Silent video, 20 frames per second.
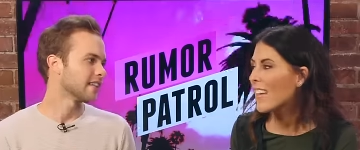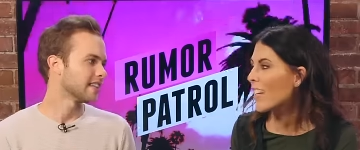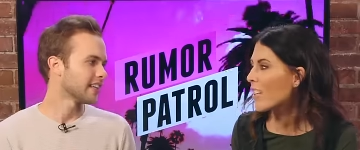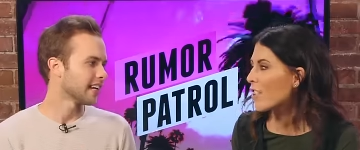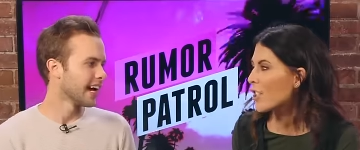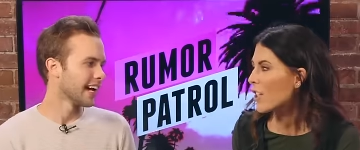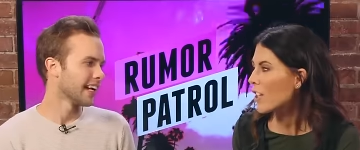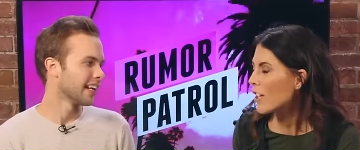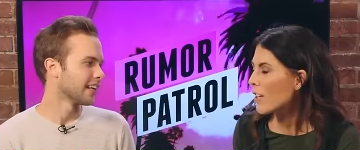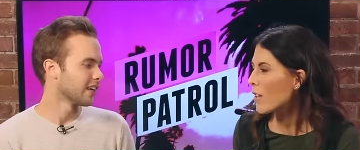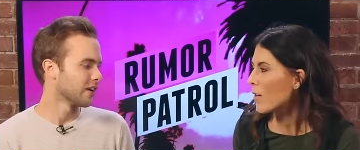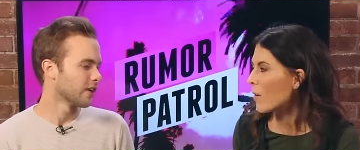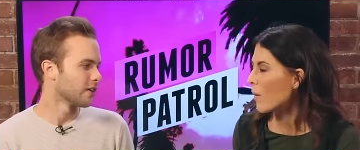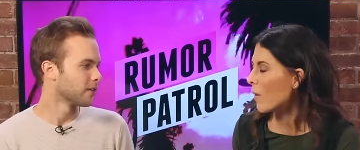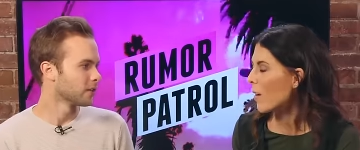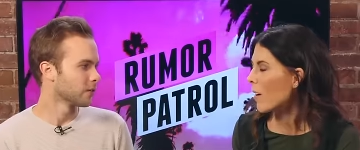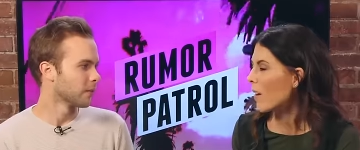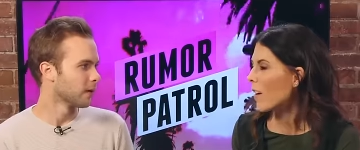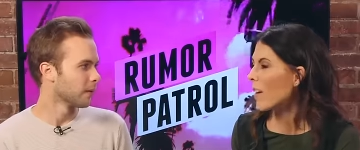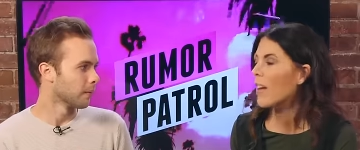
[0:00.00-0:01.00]
Speaker 1: thing too. I didn't go
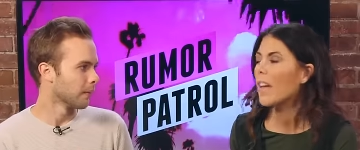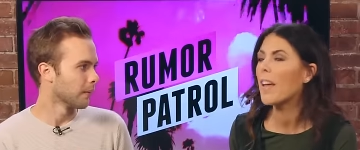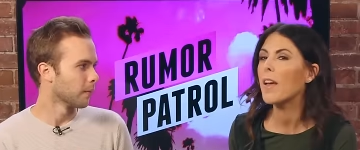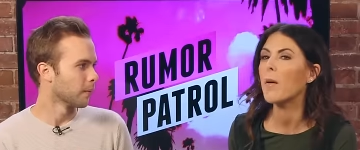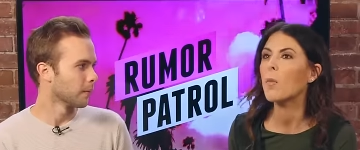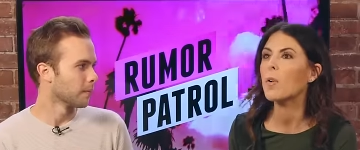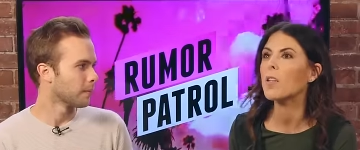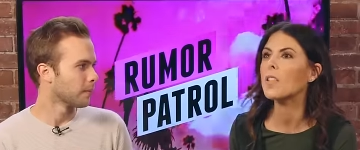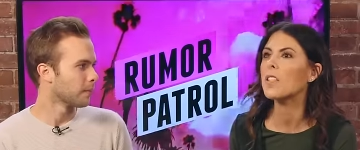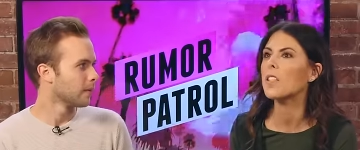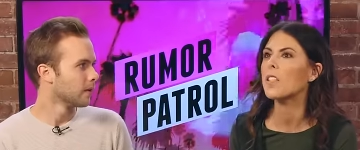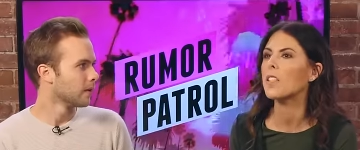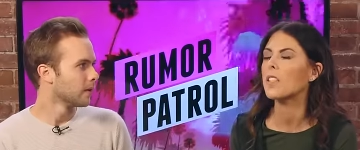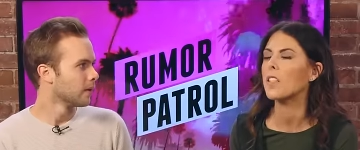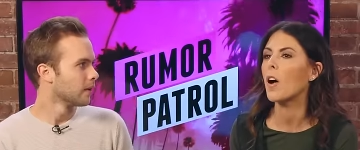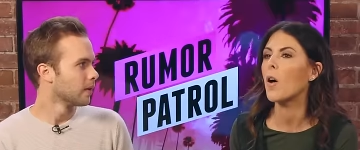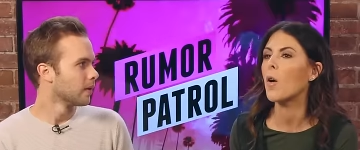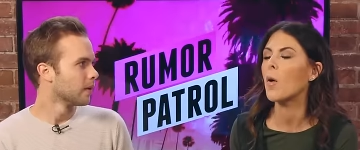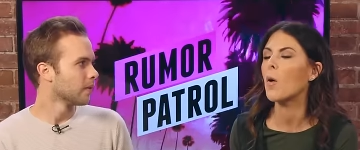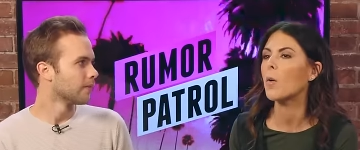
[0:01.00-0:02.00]
to it. But it was
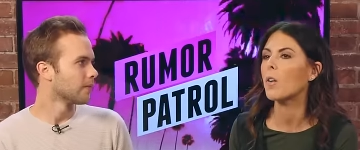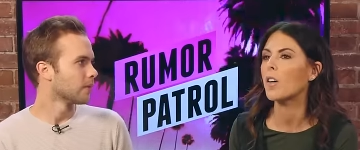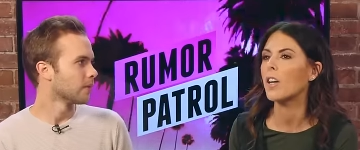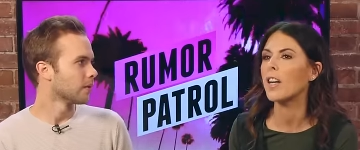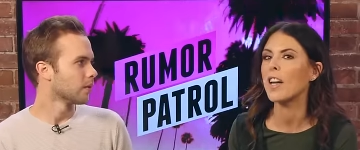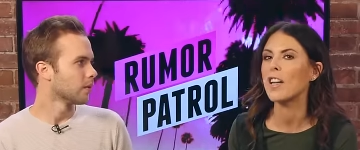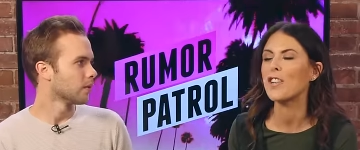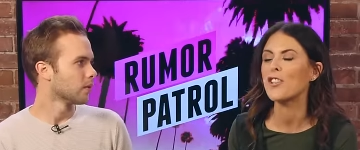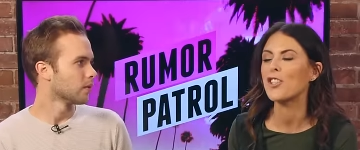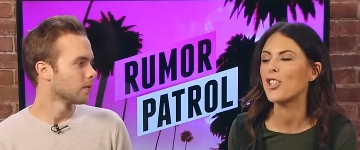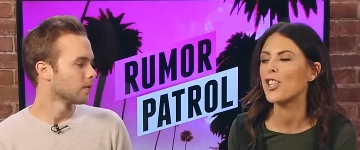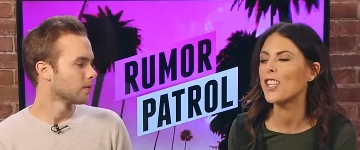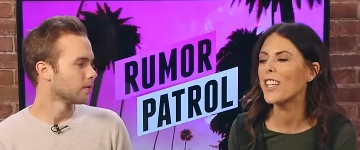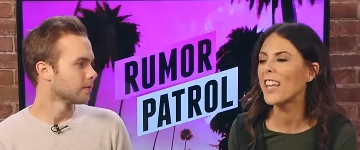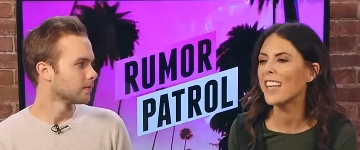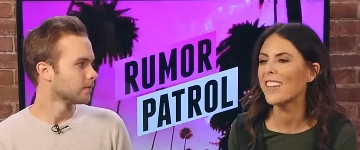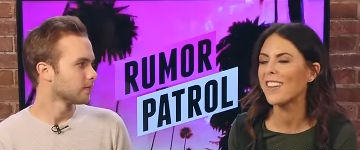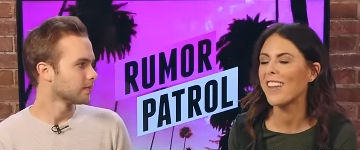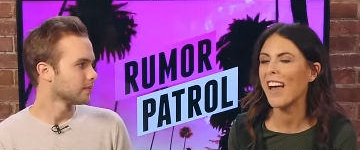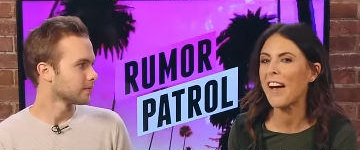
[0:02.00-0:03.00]
so good, and she
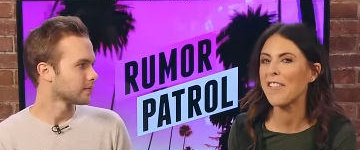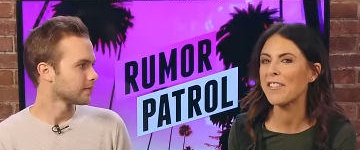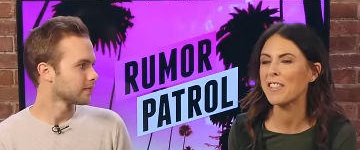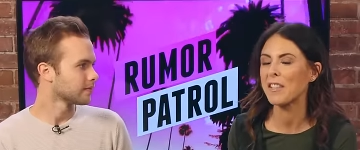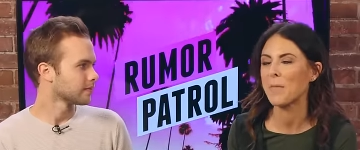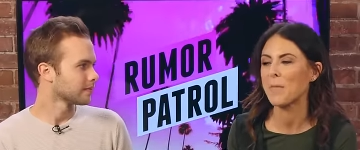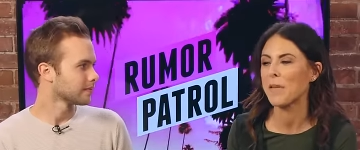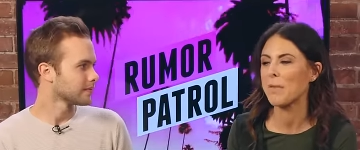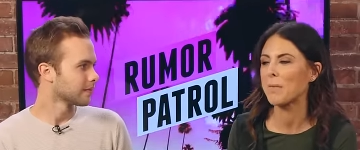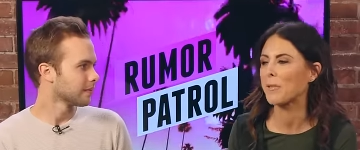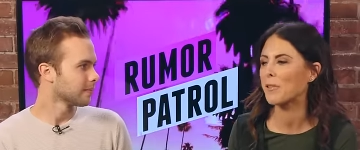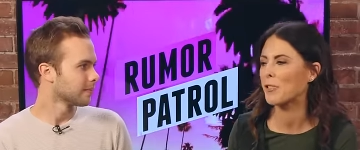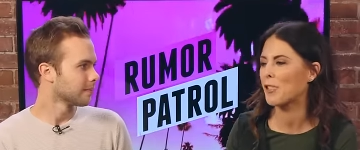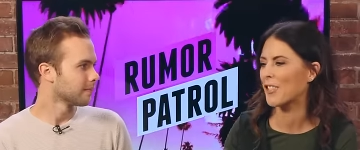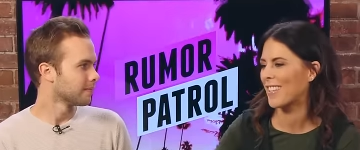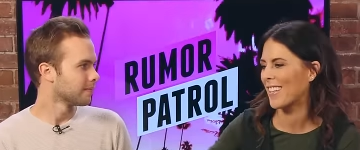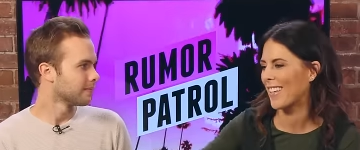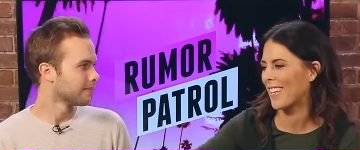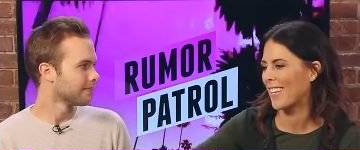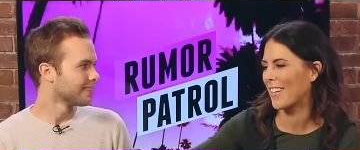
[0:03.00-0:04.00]
like laughs at people.
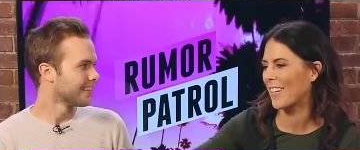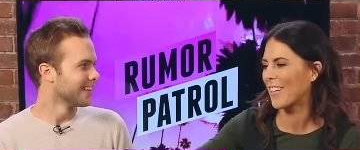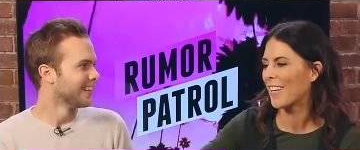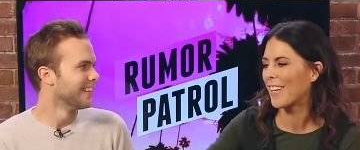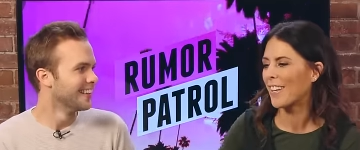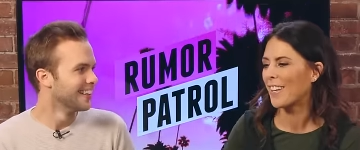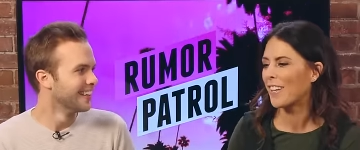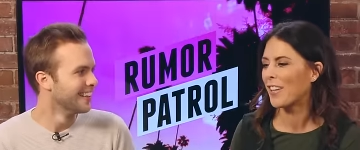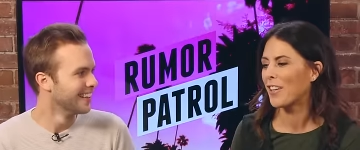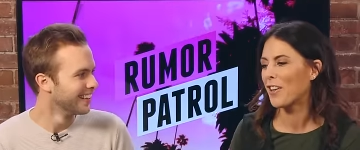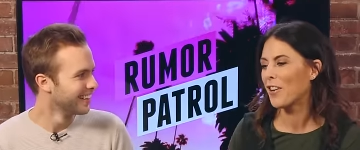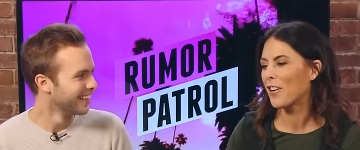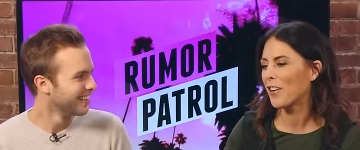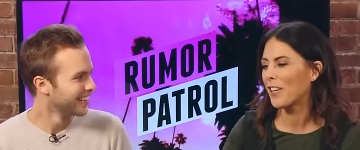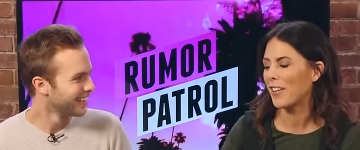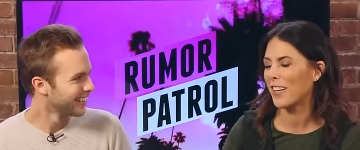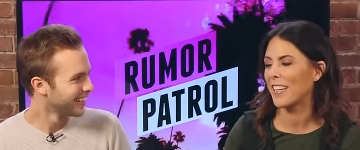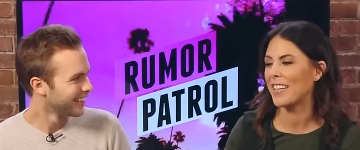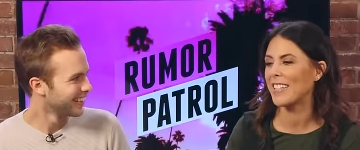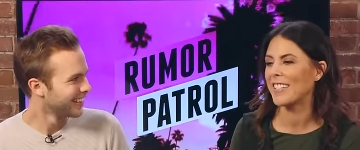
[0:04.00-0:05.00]
She's like, you're
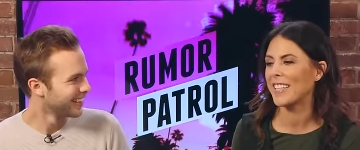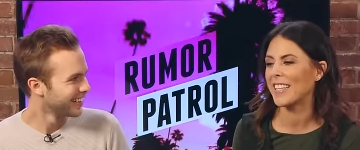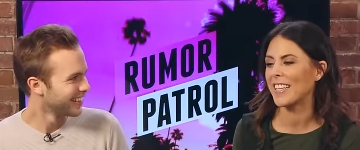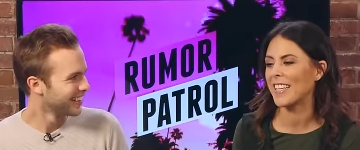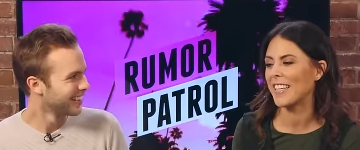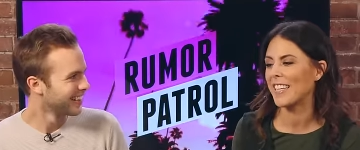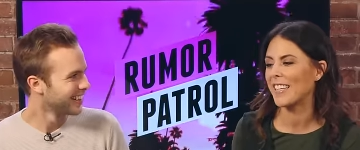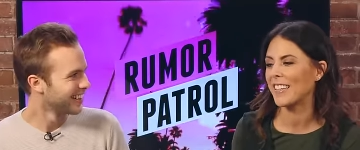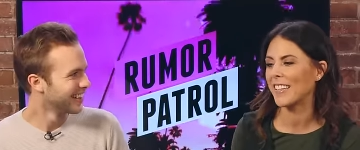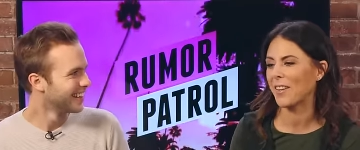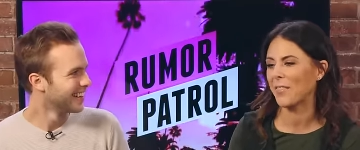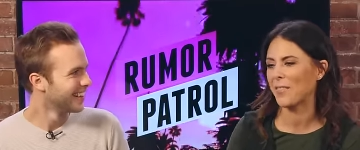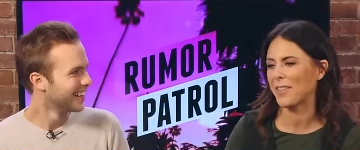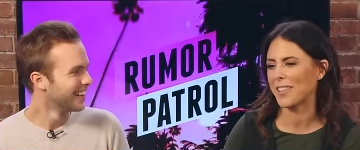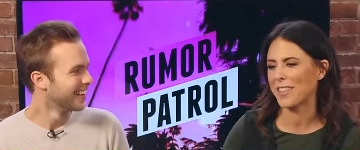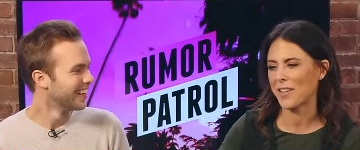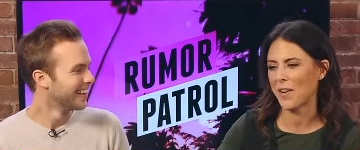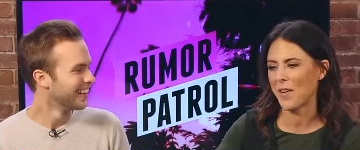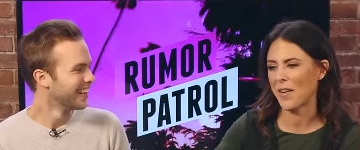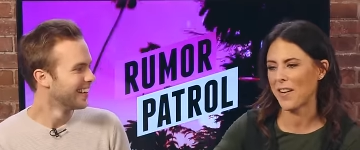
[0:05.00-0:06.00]
crazy, like
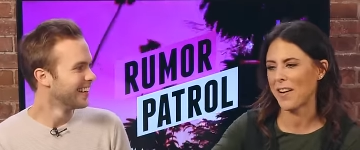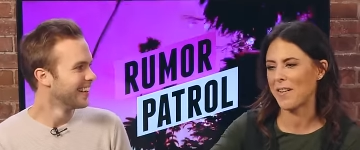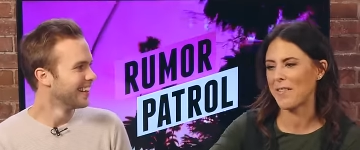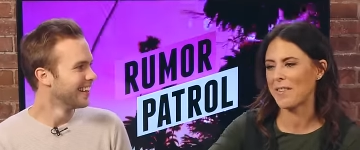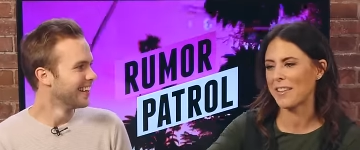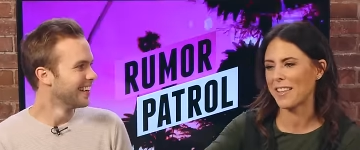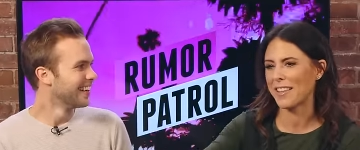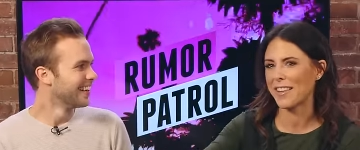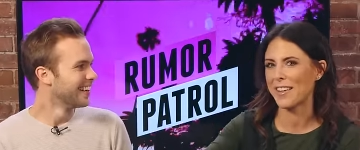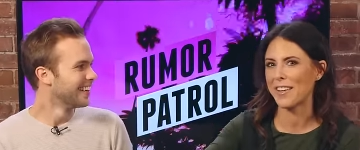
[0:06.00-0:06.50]
what's going on with